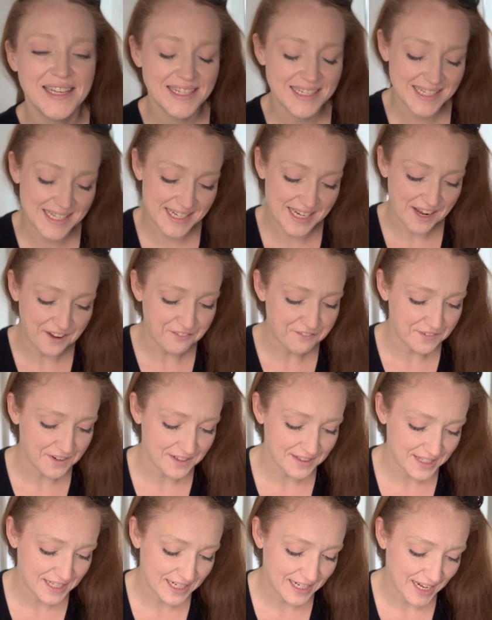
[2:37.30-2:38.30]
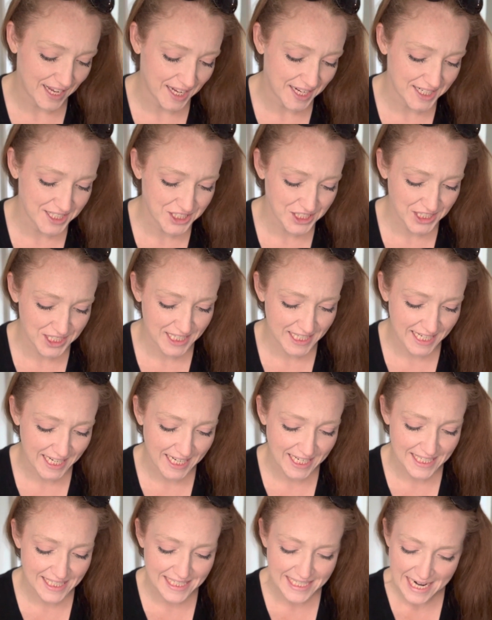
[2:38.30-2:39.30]
is definitely not
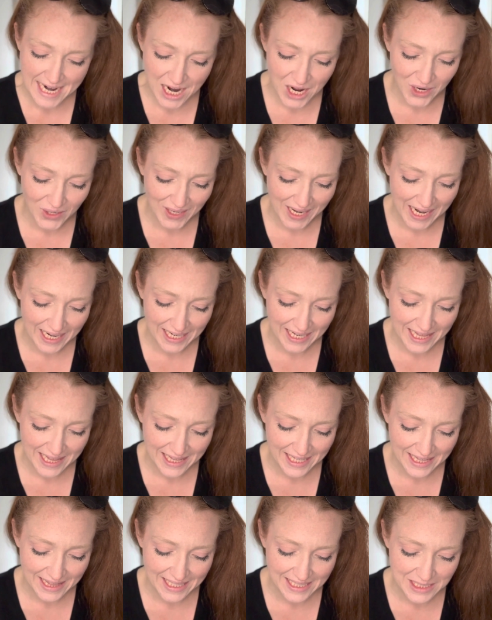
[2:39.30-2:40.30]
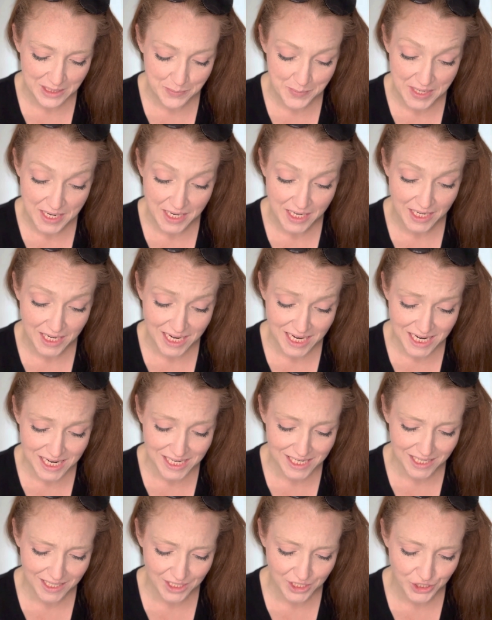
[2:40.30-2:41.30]
turning down anything that's being
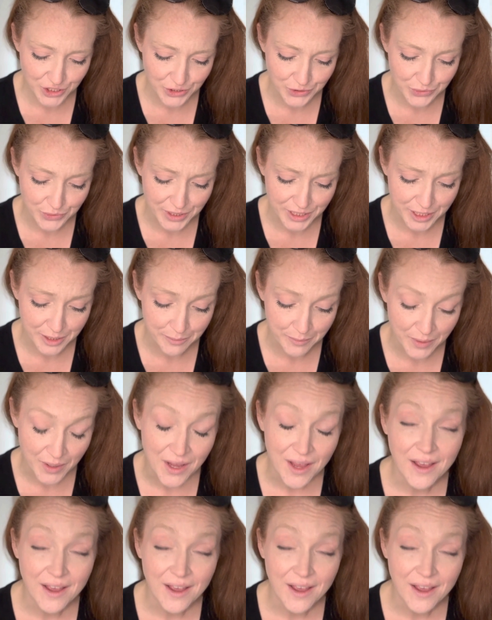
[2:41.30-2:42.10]
handed to him.